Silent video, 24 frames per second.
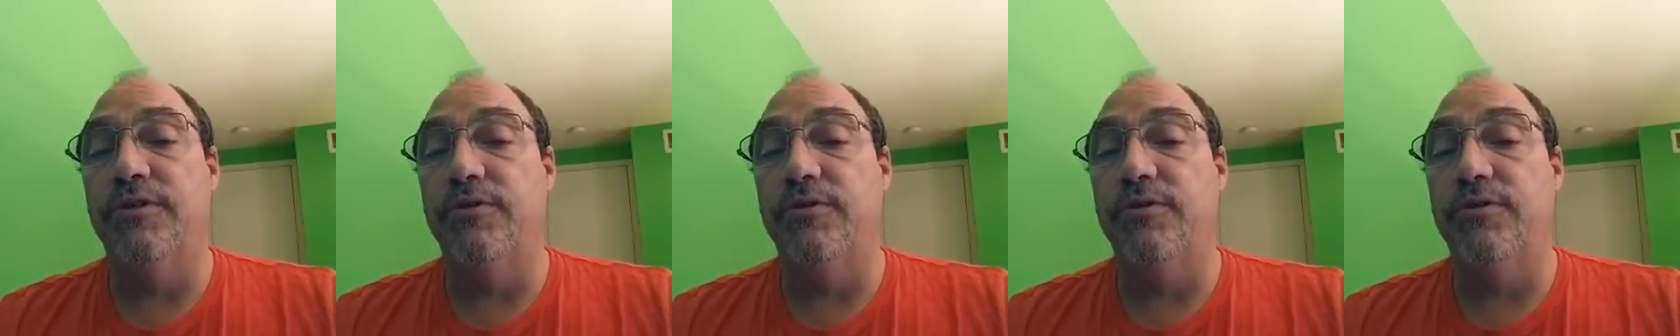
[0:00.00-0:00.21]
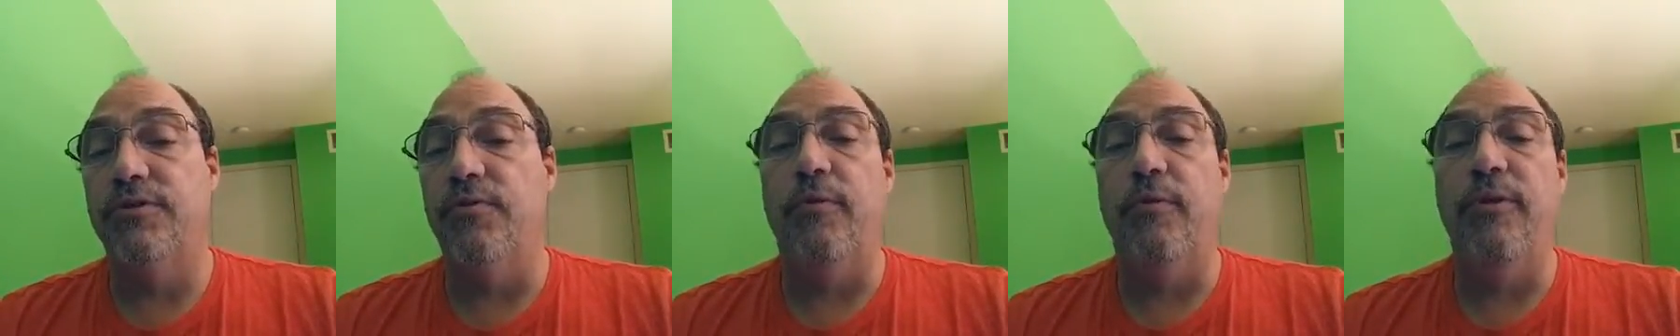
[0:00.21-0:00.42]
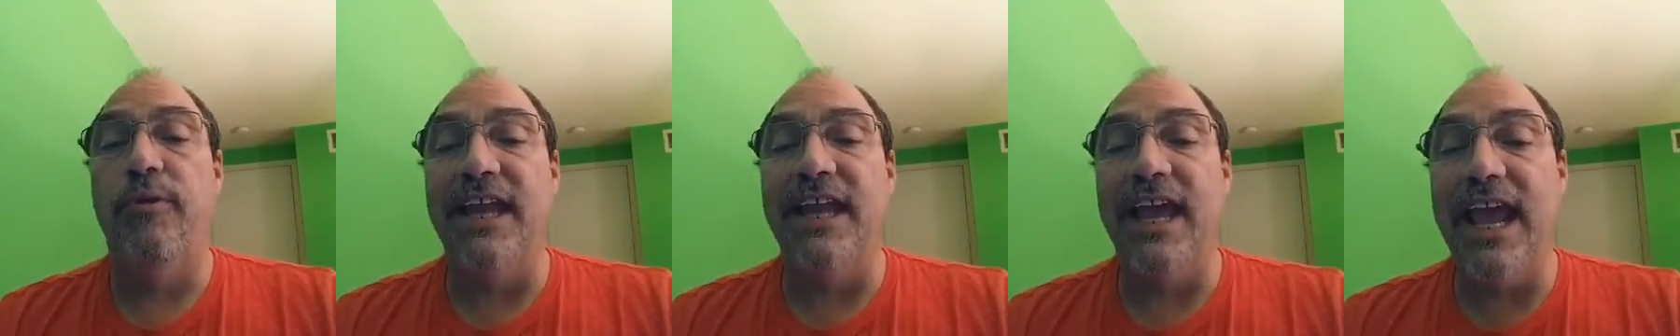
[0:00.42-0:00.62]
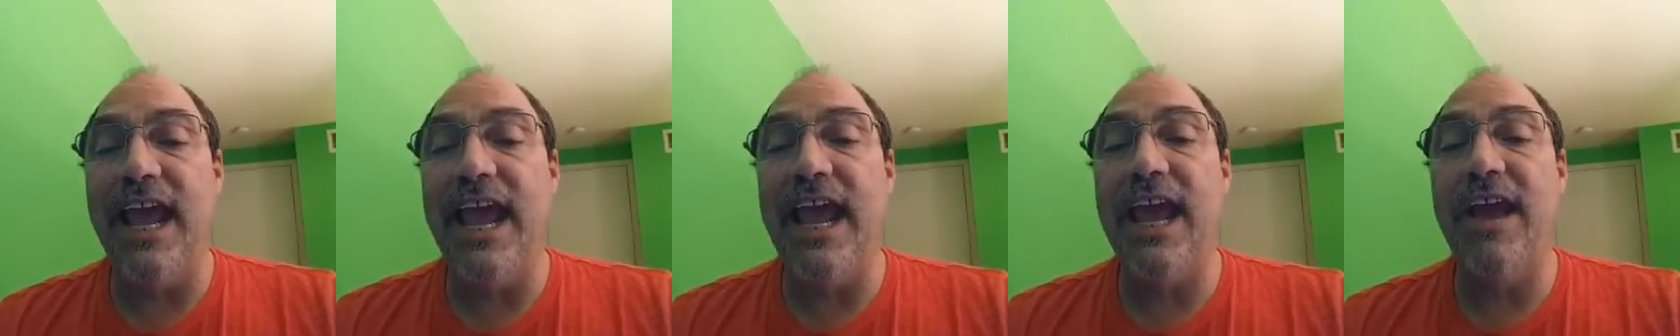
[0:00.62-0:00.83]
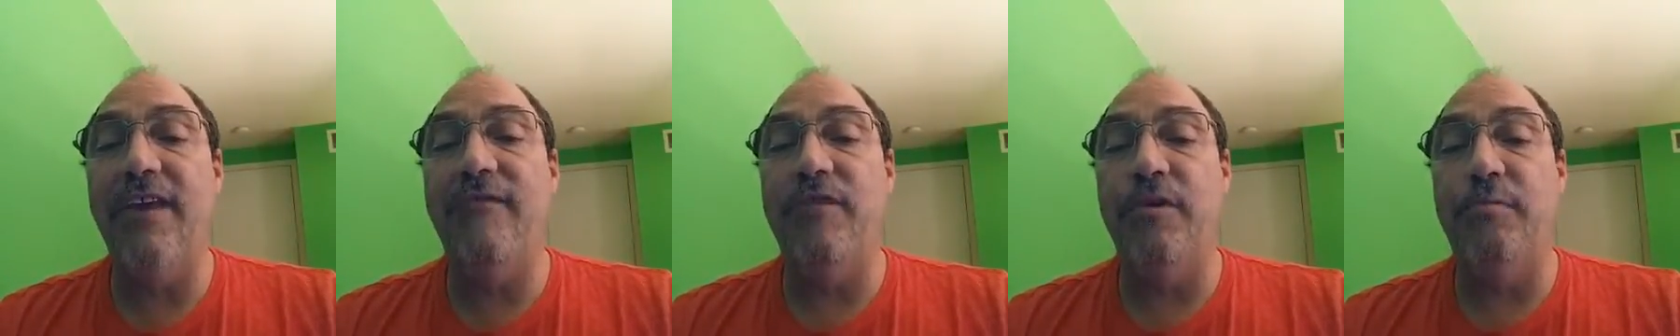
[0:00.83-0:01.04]
to where we can
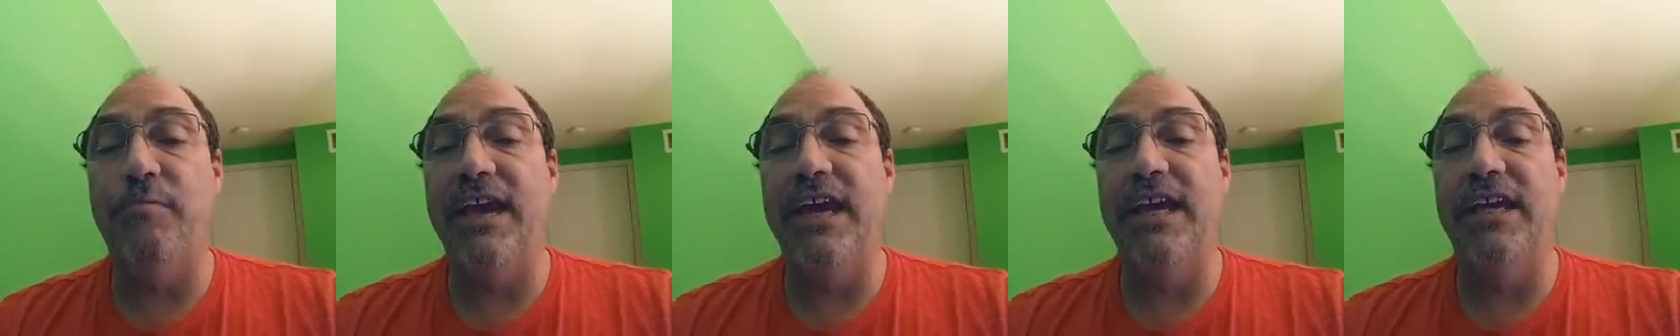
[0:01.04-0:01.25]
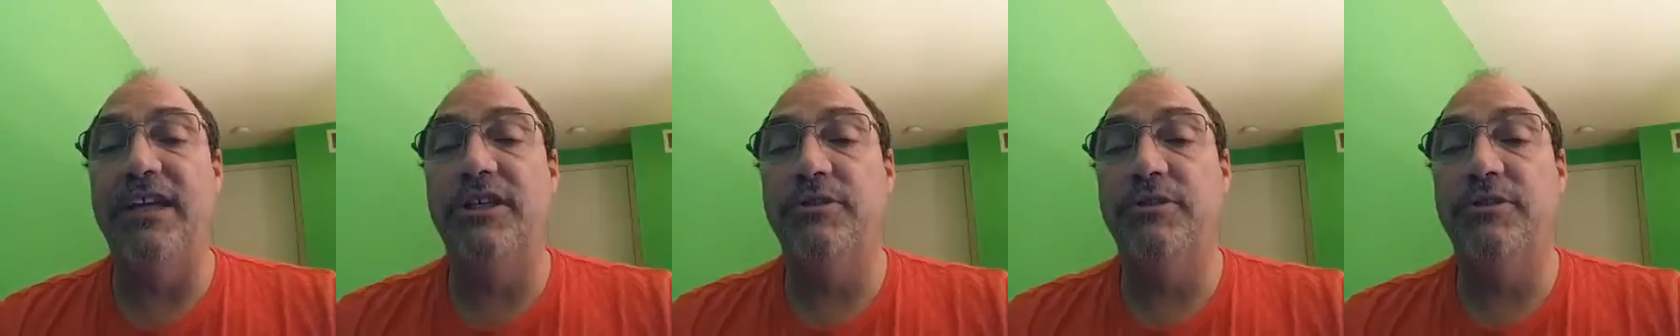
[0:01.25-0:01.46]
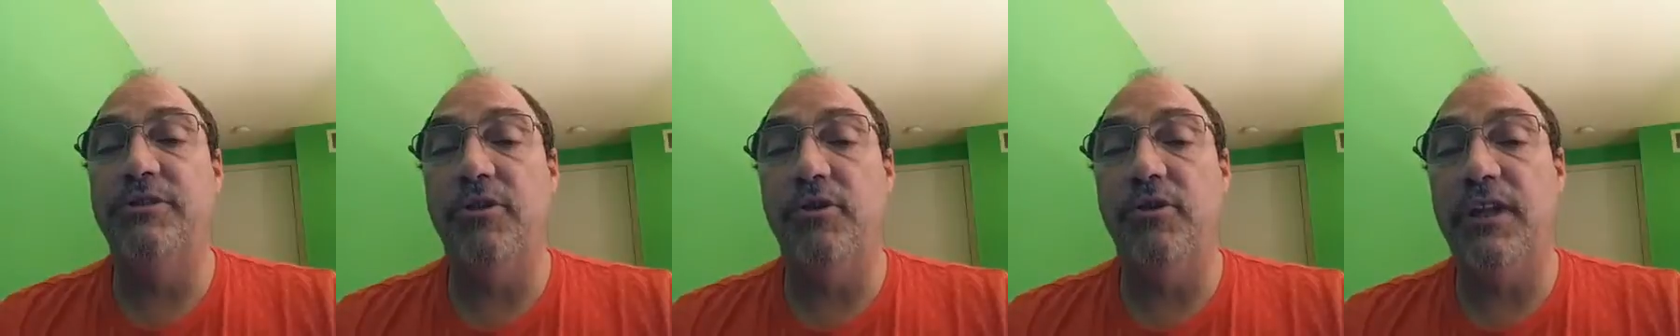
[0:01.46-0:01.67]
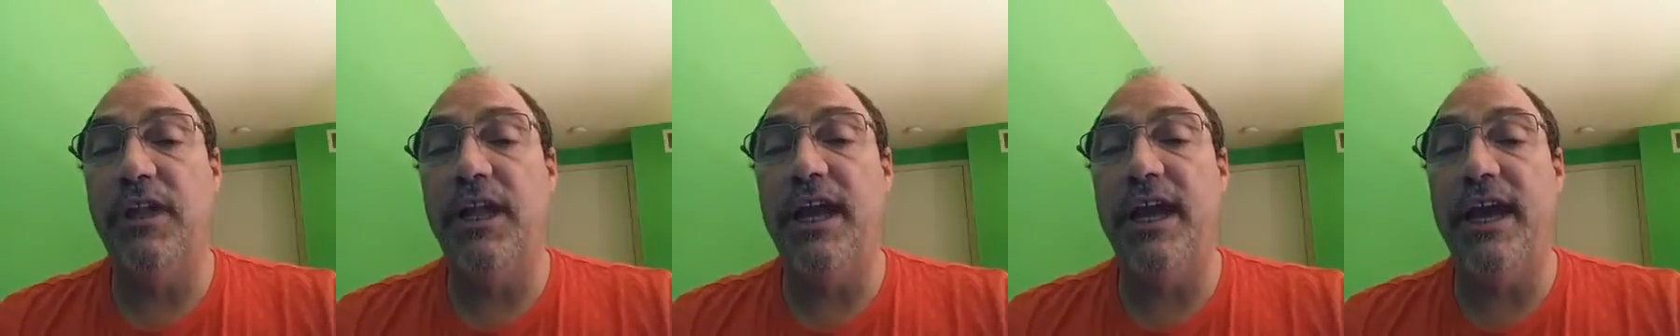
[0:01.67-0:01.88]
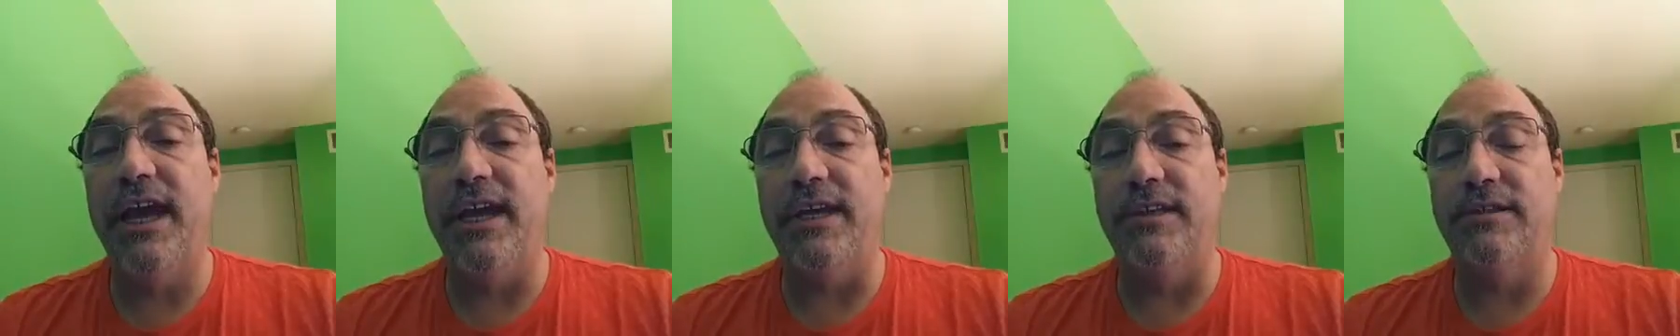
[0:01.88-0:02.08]
have a manageable
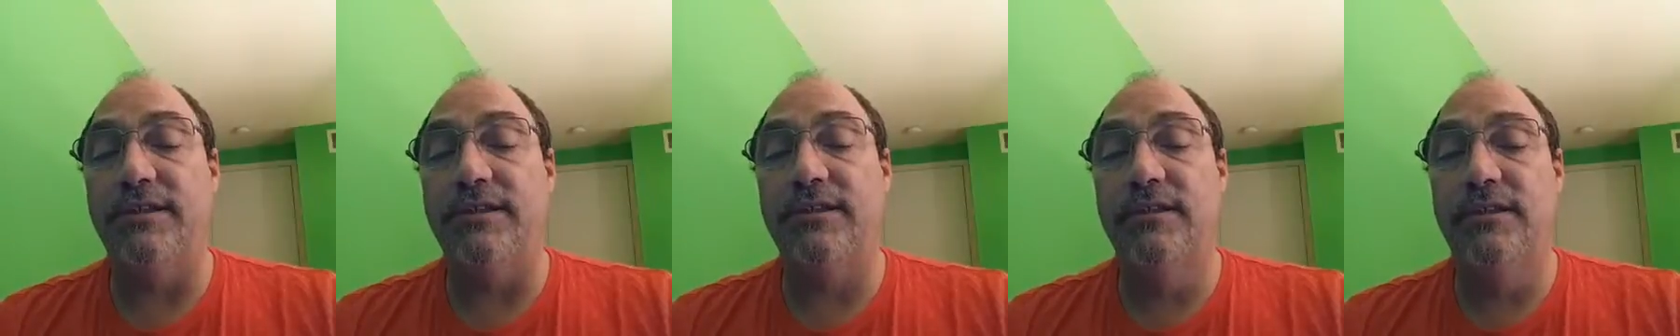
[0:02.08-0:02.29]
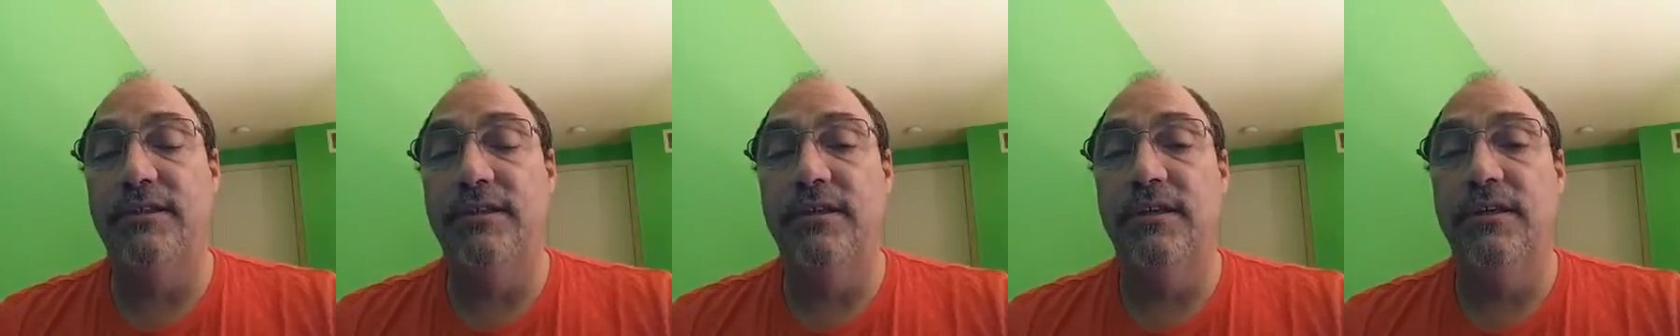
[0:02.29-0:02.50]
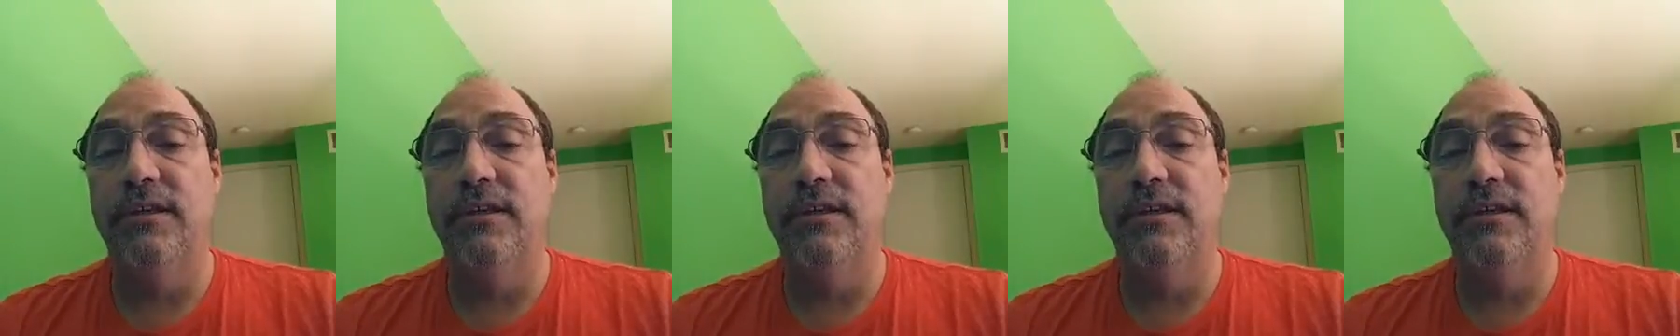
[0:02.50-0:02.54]
class.